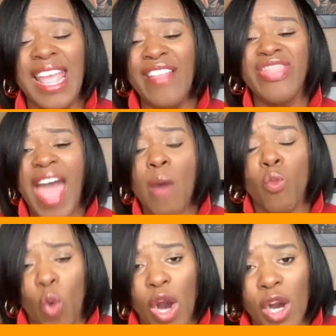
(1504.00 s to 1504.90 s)
in that
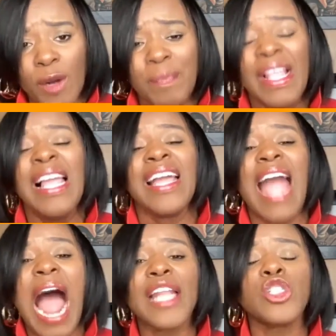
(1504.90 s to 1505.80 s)
word.
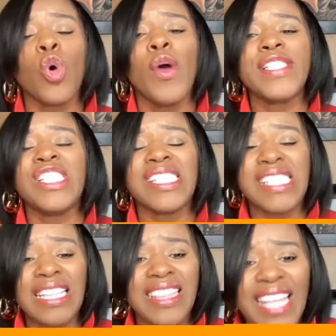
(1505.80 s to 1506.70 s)
God is going to
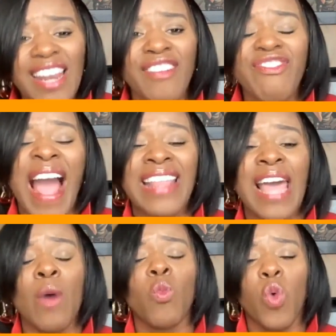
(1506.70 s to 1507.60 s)
solidify
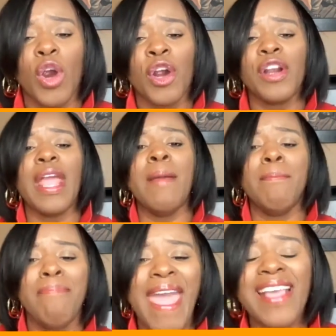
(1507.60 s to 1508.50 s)
that word
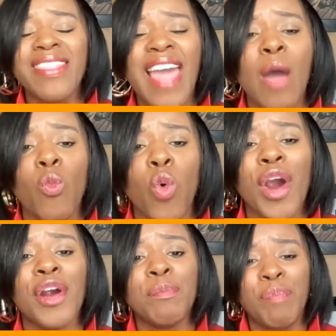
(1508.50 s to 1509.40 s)
and make that
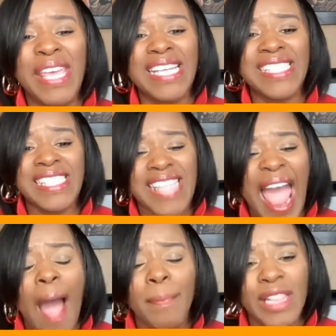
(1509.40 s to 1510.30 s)
word be
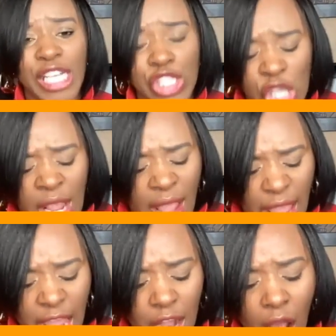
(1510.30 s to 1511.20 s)
established
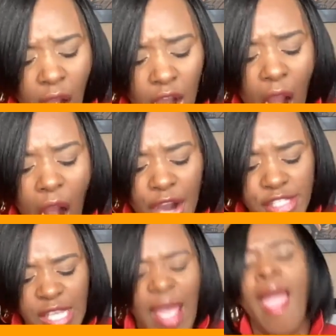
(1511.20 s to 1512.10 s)
in our
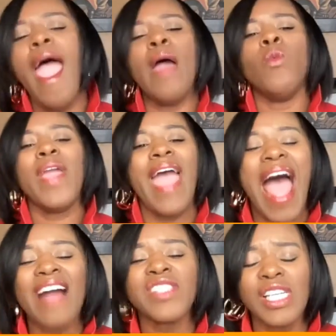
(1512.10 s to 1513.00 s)
hearts. And we
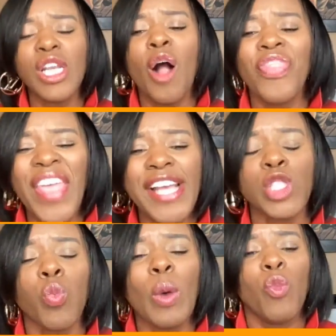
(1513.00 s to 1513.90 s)
have to know this
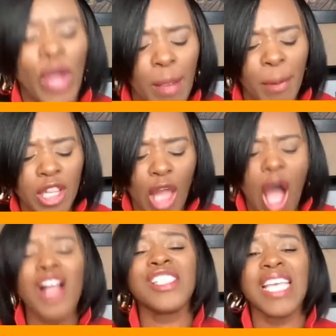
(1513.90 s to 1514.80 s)
when we
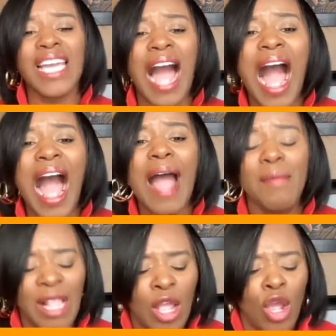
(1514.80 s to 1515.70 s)
belong to God,
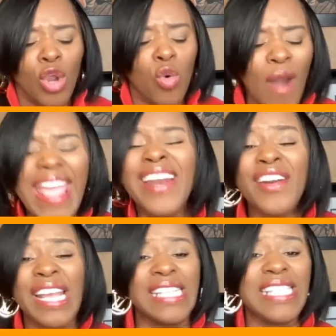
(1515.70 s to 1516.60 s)
greater
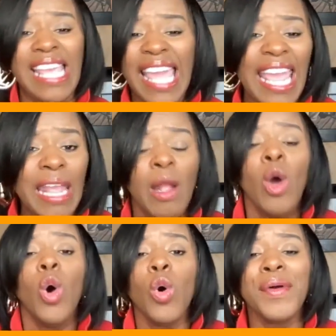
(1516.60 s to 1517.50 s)
is he
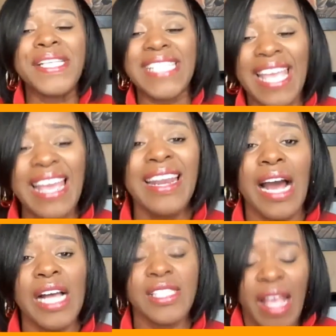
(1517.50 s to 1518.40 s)
who is in
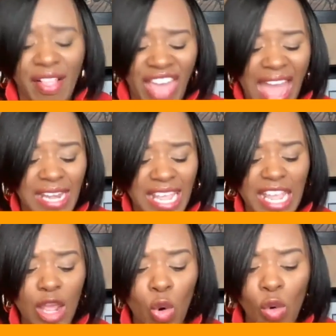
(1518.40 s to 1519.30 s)
us than
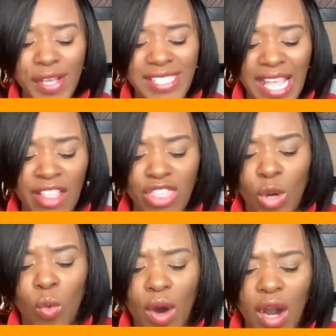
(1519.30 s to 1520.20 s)
he who is in the
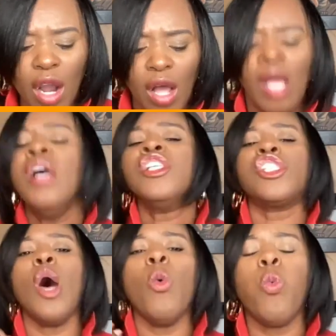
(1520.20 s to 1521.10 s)
world.
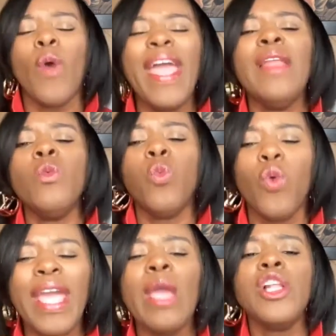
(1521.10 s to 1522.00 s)
So when
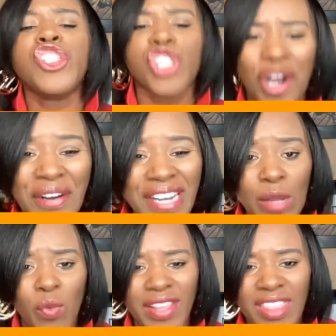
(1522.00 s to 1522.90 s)
we journey
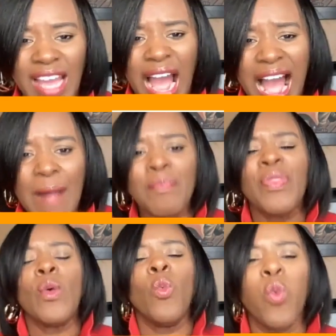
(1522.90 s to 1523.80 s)
with God,
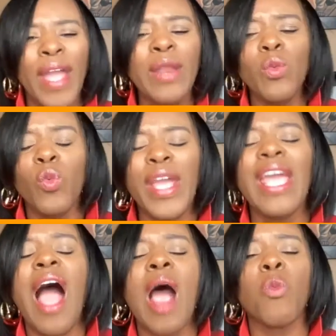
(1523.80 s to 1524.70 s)
when we
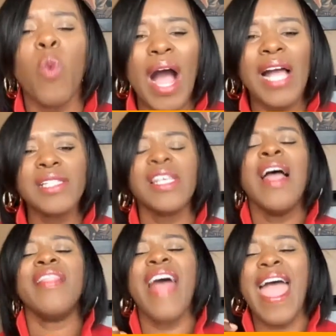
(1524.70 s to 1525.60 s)
are ones
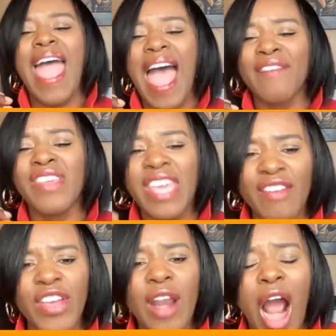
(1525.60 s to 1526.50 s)
that have
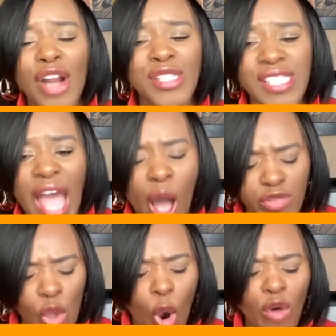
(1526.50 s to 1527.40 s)
given
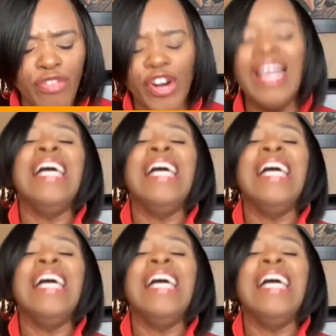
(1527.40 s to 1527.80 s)
ourselves over